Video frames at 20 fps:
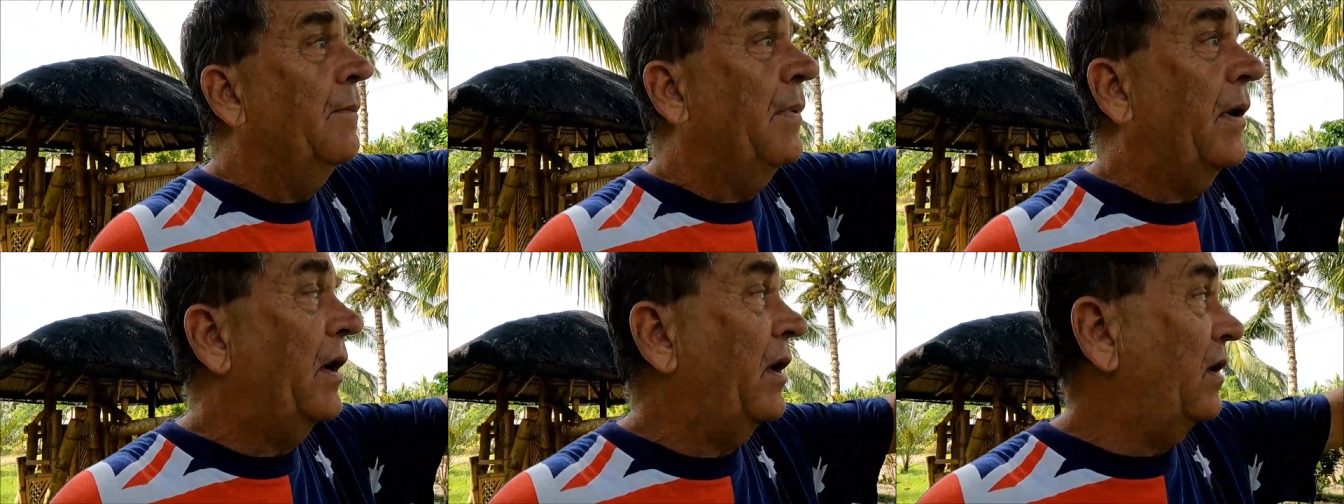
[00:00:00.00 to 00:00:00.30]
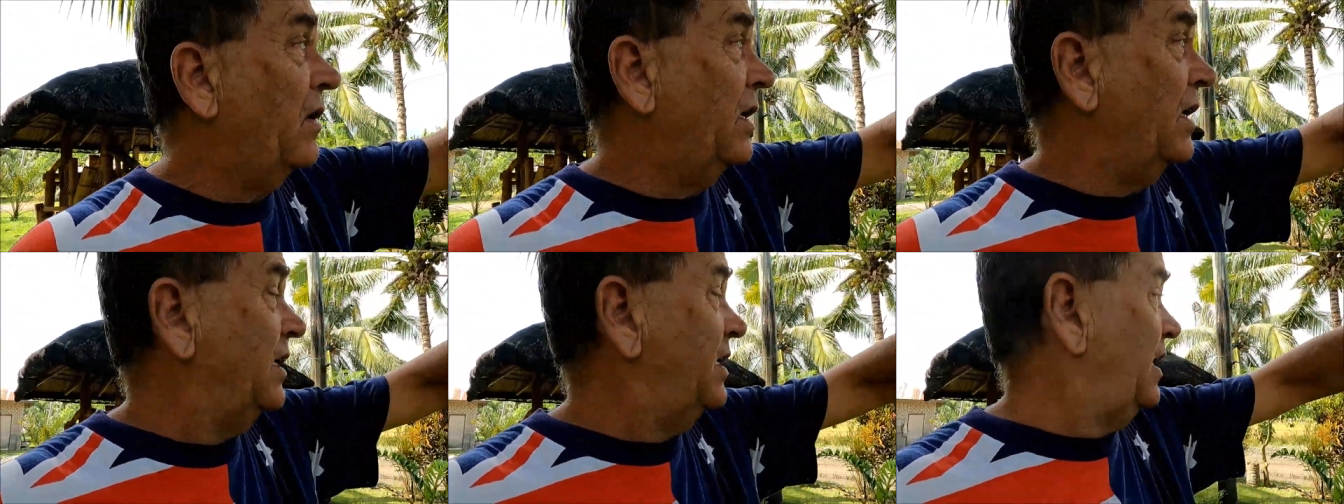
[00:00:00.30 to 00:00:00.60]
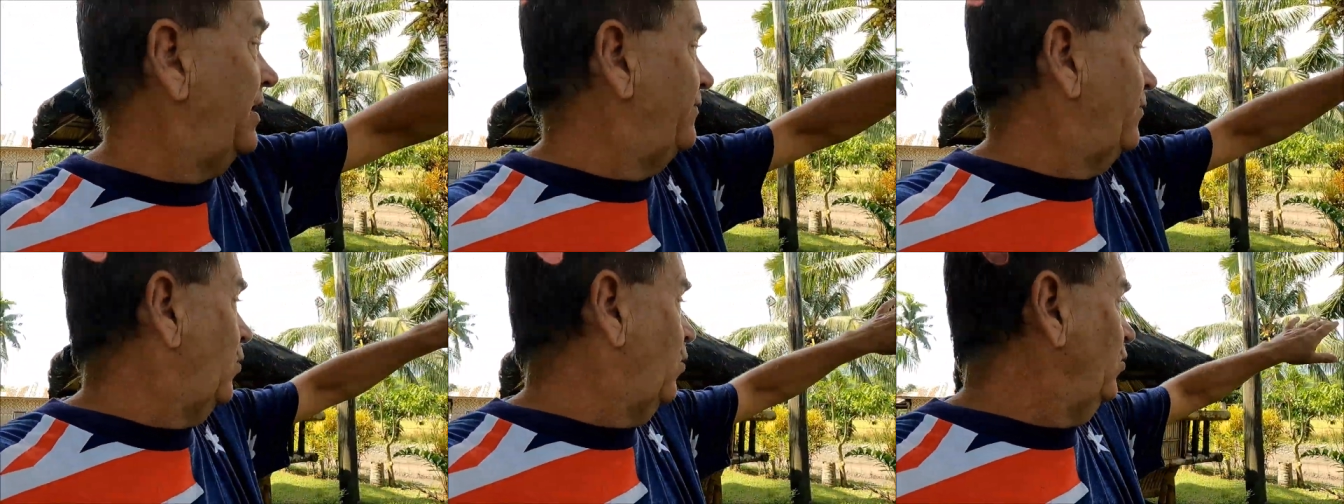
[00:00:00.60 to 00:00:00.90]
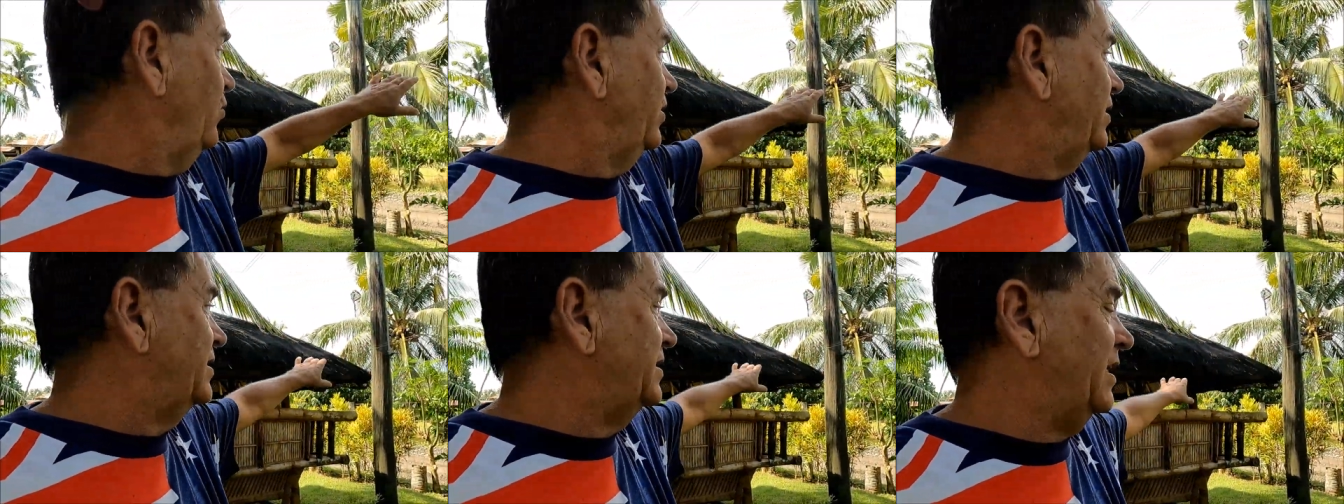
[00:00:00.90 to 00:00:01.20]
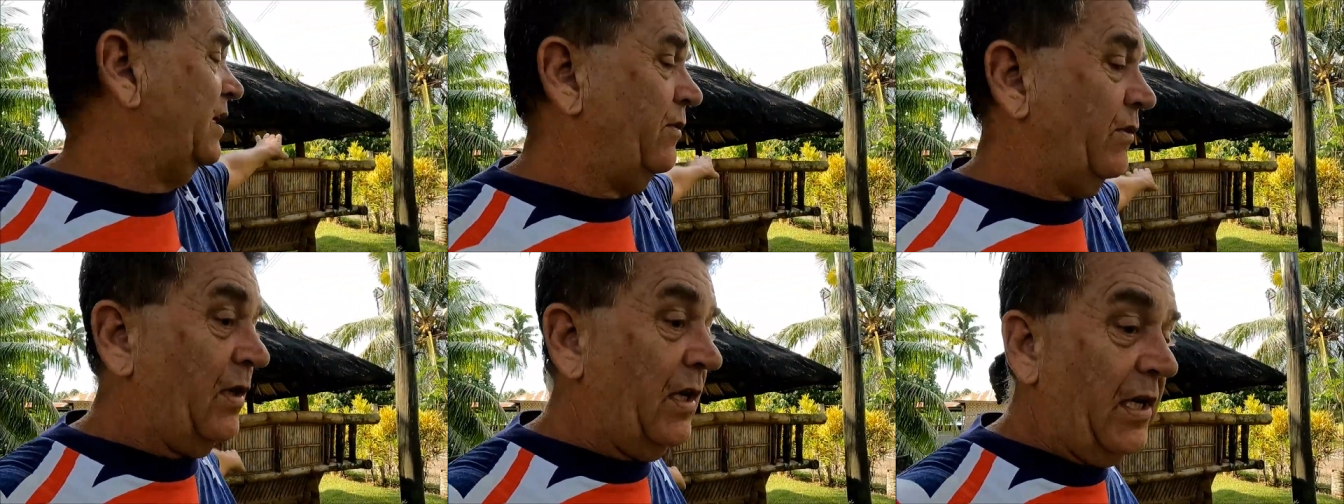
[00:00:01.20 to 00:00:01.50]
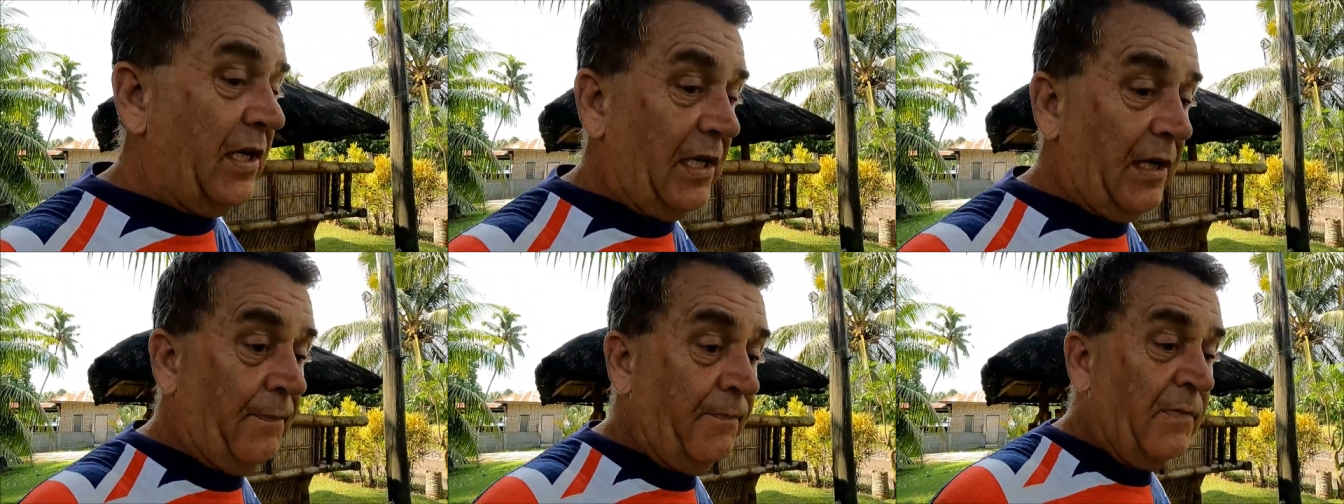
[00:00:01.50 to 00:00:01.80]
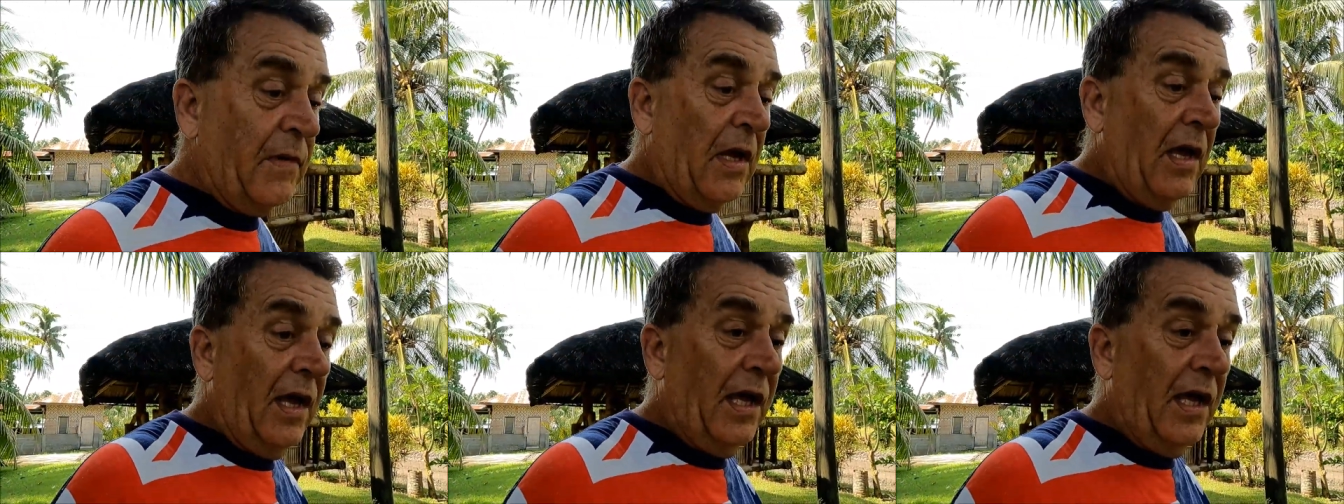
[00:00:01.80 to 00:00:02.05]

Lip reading: But it can cover all this area here.